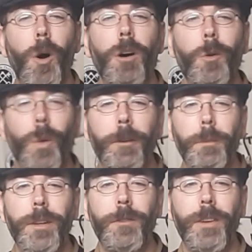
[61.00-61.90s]
walk away
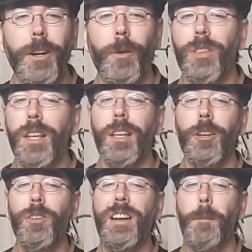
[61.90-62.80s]
from this video
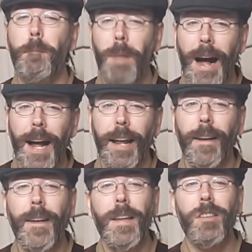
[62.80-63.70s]
thinking you need to buy
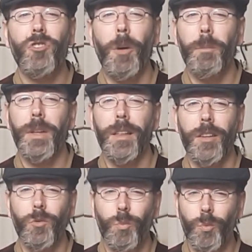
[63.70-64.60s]
something
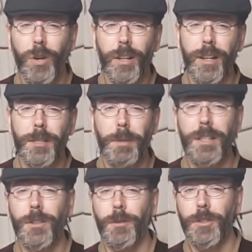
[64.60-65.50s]
that's really
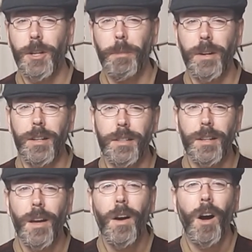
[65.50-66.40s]
expensive or something
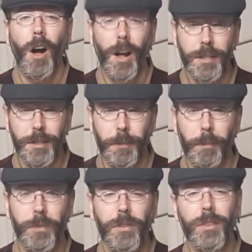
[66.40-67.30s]
that's
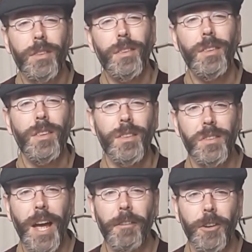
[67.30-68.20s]
awesome
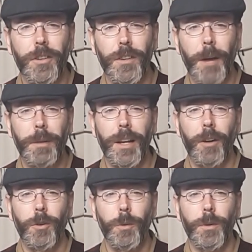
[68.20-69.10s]
to have a good time in the
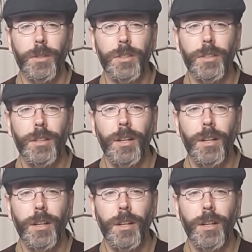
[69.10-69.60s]
outdoors.